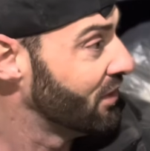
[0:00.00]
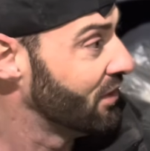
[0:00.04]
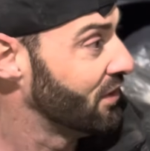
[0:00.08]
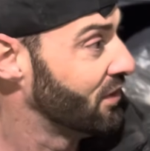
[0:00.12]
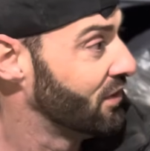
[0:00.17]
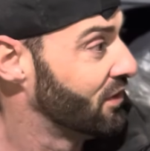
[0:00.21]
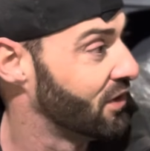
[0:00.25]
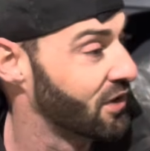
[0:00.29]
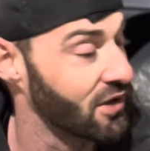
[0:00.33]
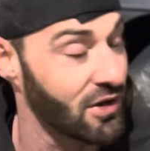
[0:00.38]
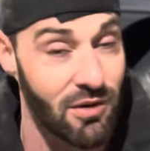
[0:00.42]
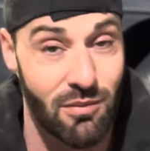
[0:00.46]

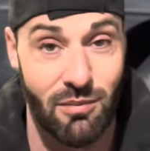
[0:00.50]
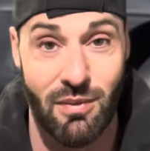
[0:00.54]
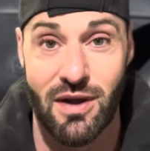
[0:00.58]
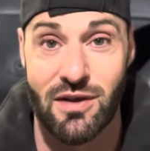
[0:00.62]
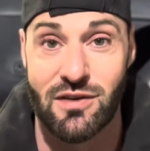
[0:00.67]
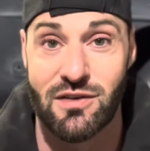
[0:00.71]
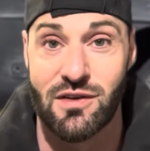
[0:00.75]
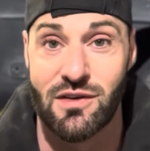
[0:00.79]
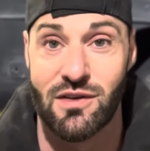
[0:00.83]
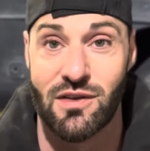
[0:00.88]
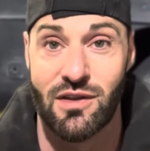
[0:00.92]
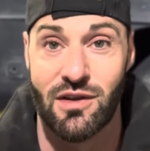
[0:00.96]
you can
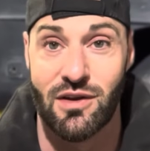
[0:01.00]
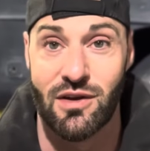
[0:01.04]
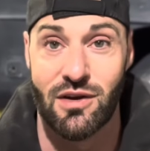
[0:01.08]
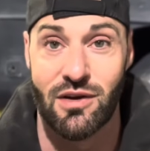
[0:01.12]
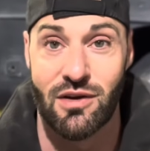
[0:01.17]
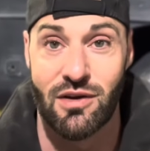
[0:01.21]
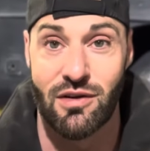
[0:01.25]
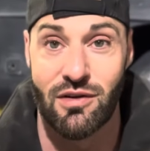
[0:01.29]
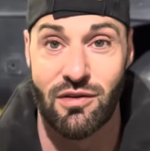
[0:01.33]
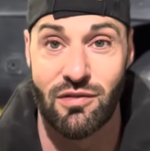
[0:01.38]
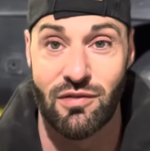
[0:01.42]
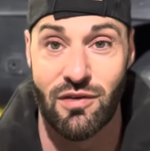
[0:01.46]
imagine that
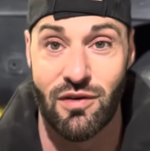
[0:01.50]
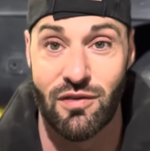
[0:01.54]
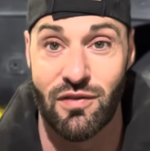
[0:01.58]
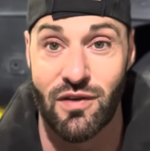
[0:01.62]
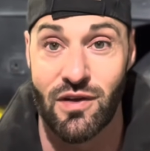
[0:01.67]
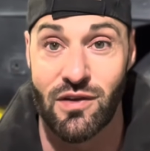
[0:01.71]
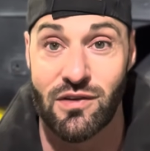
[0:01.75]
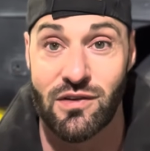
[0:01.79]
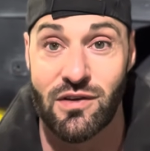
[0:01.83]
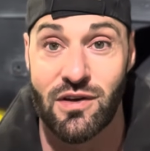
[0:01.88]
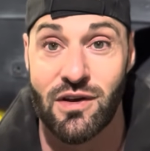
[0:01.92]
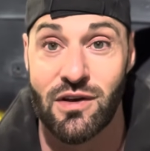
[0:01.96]
if
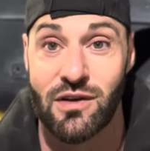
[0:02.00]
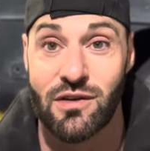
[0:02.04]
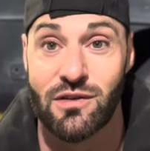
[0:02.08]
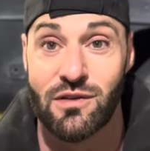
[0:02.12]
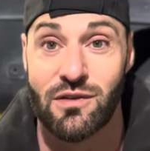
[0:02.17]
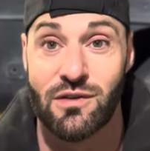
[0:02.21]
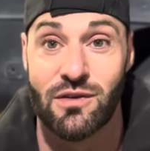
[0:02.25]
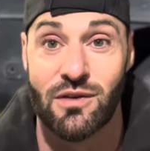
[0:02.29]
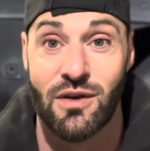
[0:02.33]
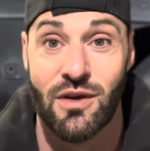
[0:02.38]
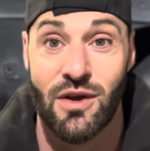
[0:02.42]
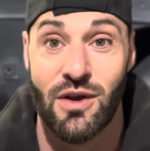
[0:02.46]
that's the
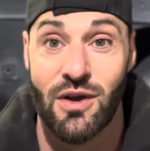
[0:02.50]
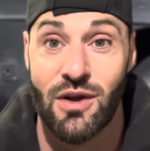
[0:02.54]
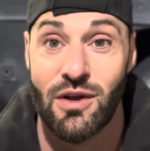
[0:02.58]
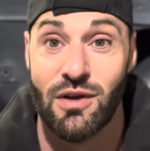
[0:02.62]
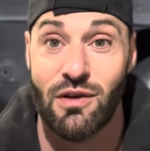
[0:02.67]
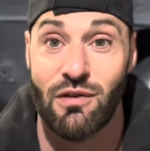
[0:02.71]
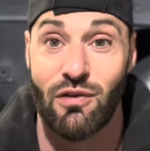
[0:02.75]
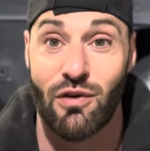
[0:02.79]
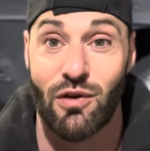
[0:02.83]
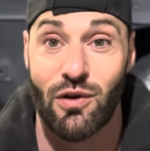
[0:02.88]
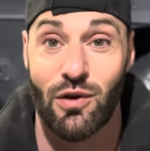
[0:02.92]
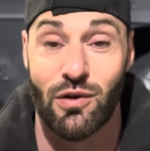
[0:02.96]
case,
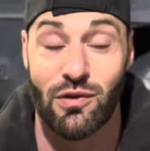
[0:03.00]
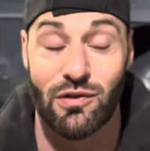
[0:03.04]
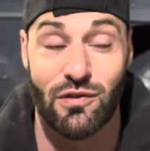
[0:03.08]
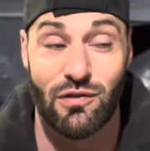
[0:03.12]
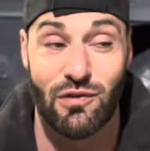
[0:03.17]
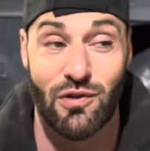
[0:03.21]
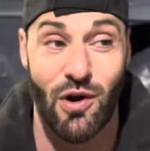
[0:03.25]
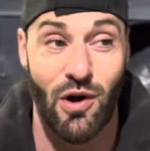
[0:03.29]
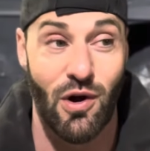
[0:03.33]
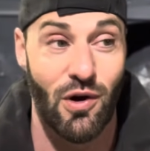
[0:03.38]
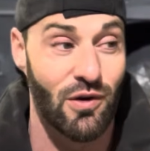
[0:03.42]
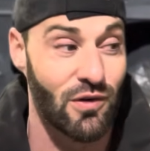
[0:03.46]
you've got lots of
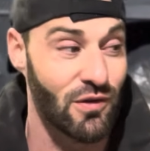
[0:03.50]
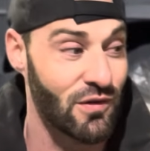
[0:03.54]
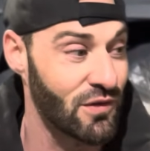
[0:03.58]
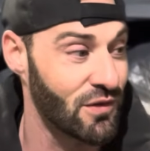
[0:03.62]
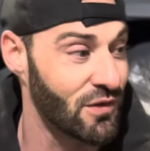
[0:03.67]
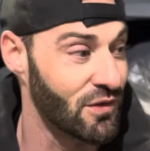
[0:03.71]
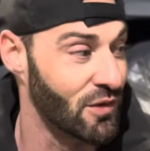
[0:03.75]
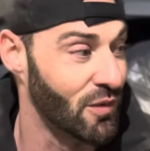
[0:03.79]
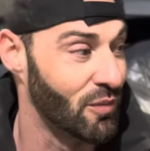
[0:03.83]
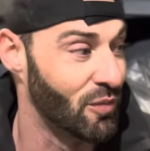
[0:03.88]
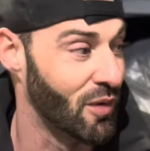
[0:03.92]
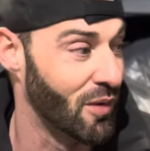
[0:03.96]
cars,
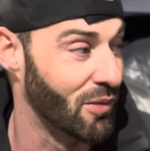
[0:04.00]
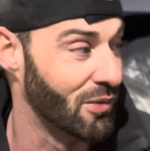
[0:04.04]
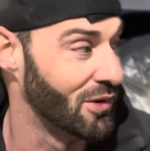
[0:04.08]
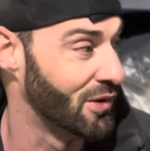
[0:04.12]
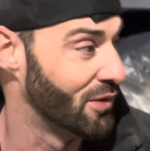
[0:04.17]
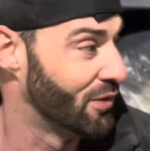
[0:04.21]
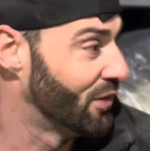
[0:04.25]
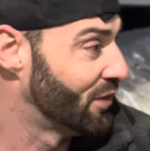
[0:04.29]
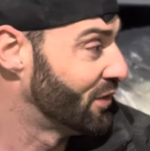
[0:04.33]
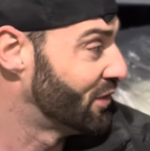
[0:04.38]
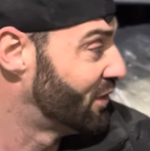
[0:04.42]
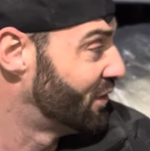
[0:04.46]
you probably
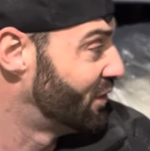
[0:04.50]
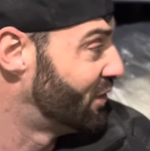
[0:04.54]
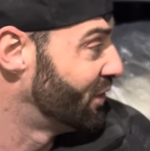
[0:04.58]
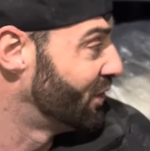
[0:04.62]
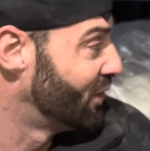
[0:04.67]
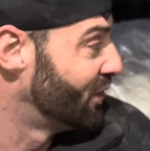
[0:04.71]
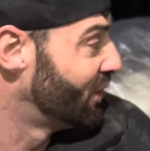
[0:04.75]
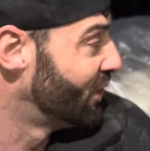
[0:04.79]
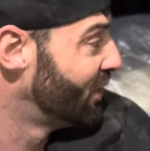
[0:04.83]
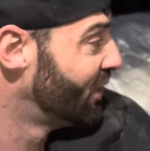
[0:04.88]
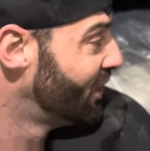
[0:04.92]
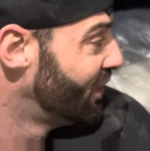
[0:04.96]
want to
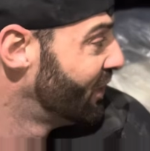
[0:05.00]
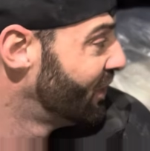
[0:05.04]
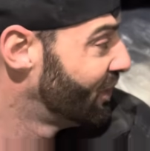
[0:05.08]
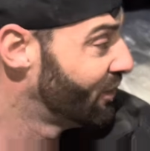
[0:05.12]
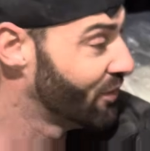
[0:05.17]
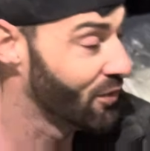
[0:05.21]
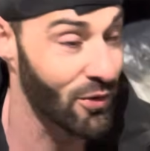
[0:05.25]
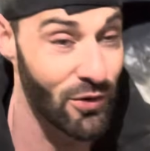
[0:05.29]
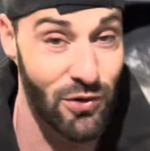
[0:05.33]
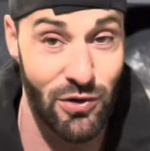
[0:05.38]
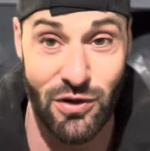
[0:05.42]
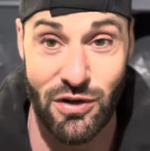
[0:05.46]
do
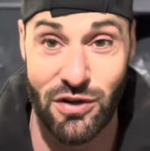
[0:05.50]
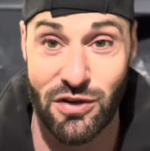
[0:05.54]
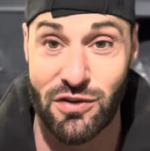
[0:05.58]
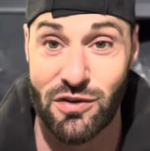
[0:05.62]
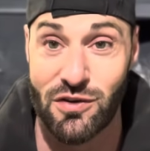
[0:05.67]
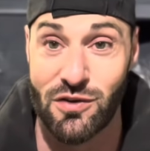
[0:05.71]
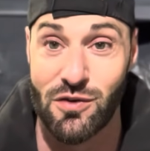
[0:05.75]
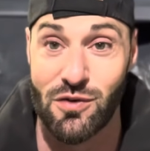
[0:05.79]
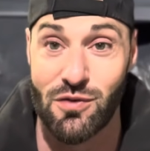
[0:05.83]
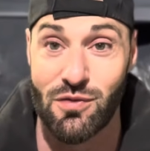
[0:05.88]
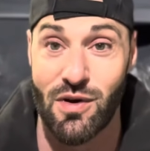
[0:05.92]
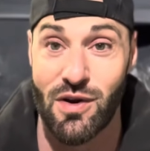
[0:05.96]
what you need to
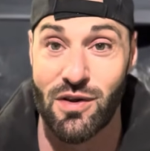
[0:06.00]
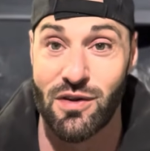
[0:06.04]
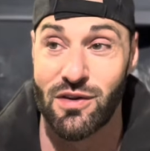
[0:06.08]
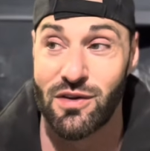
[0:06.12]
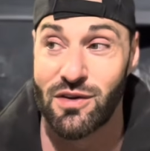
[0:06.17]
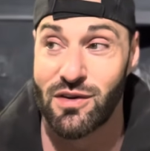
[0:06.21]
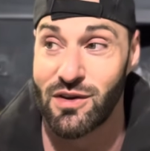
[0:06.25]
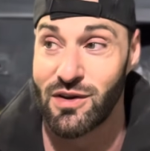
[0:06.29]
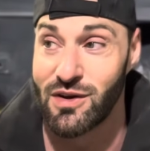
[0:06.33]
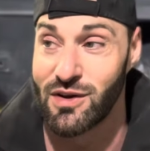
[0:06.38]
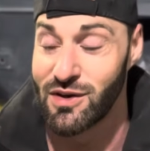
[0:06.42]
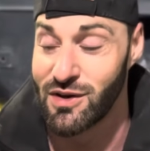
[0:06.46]
do rather
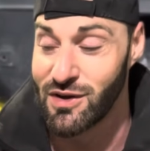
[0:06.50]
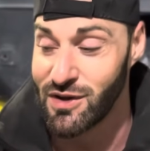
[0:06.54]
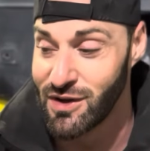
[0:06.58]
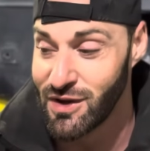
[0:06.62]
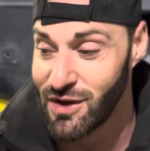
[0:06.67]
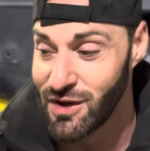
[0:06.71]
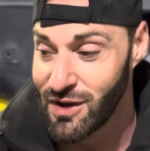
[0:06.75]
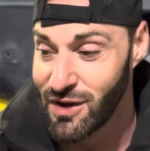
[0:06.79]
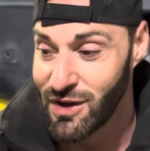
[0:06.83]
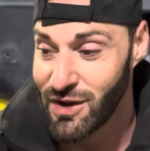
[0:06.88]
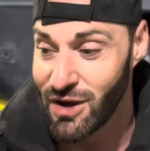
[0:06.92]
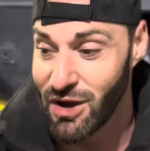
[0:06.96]
than
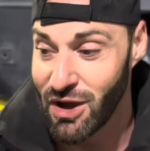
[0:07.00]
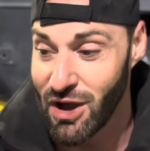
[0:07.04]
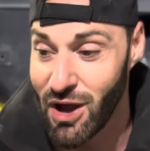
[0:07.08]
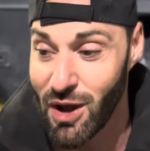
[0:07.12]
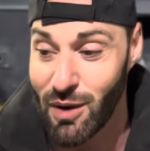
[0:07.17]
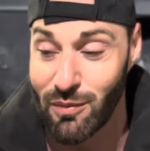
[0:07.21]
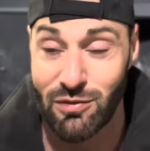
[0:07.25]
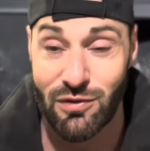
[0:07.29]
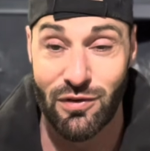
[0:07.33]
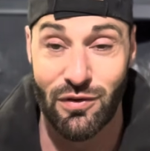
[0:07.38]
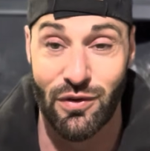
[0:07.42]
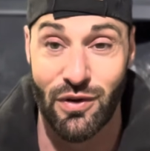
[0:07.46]

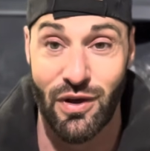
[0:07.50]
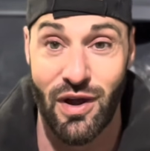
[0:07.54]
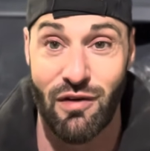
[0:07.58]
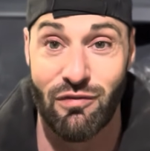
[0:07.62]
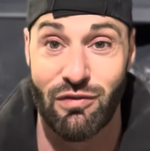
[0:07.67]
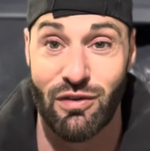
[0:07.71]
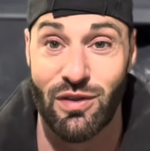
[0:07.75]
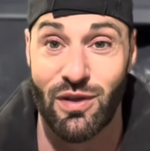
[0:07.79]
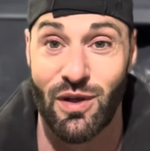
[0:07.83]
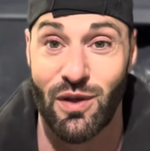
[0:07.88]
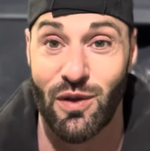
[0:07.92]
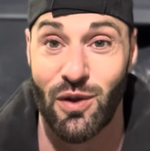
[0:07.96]
absolutely
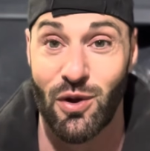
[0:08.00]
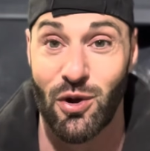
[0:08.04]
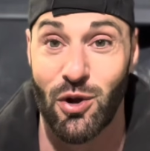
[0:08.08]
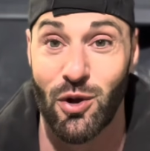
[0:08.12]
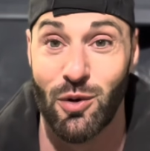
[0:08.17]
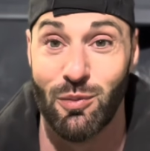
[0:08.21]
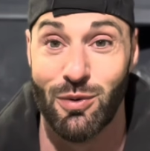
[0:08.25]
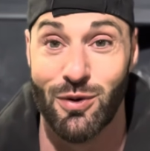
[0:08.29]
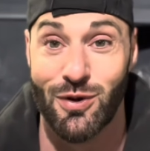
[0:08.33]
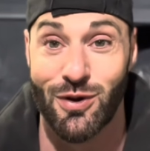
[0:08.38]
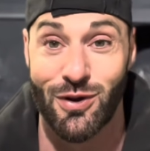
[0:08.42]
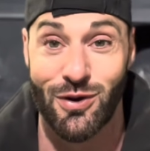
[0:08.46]
everything that
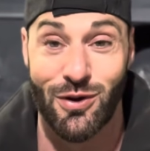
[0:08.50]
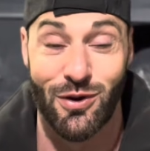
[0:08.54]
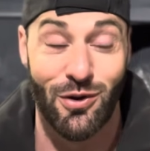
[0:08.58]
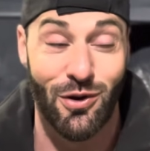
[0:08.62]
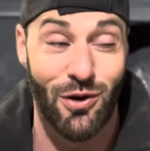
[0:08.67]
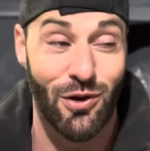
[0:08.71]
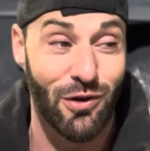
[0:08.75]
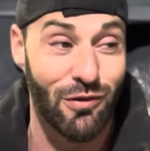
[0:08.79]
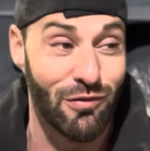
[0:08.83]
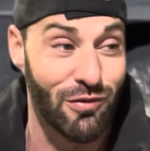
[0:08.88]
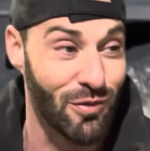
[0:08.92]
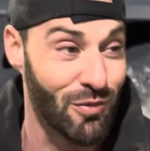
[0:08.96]
could be done on
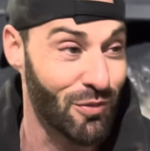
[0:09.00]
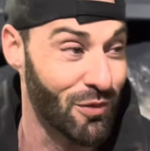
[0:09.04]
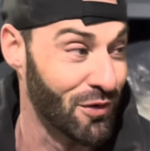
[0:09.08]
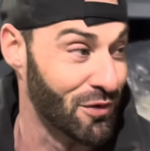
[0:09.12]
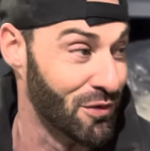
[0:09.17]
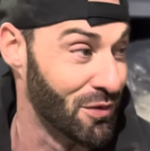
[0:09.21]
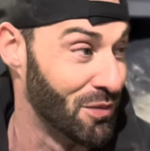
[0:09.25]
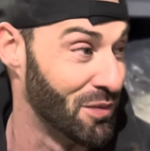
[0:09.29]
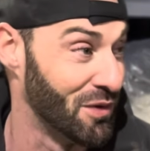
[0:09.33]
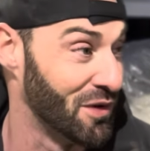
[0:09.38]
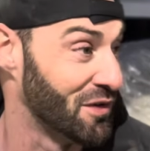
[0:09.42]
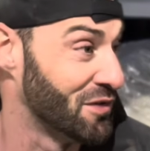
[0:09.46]
all of them, which
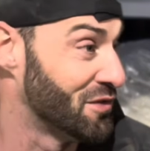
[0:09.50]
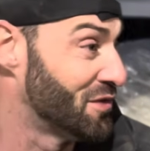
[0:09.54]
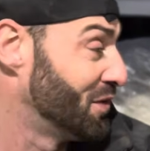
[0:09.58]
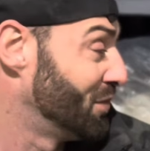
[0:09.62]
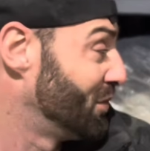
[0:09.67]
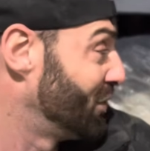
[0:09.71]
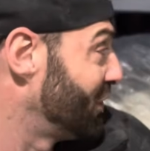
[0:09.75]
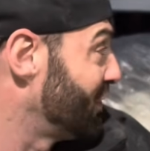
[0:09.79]
would be extremely